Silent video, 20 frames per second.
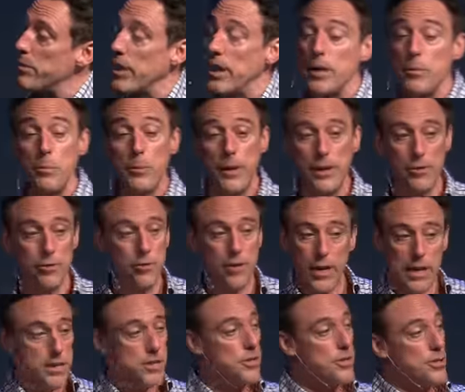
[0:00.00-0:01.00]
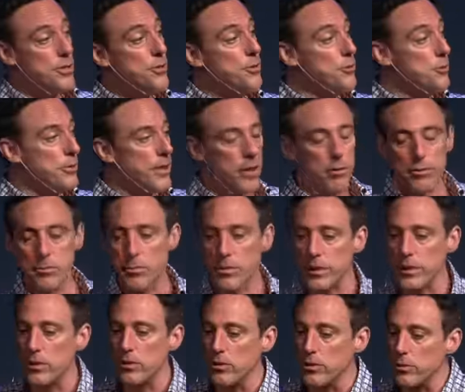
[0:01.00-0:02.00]
and he prays for us too. That was pretty
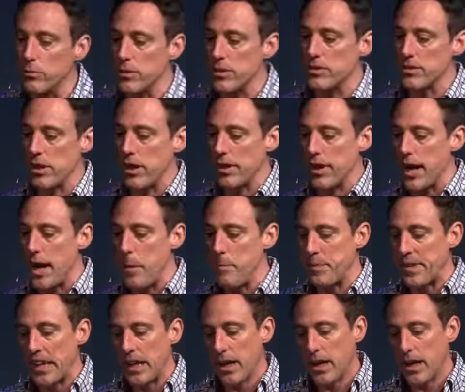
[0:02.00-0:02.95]
cool. We saw that.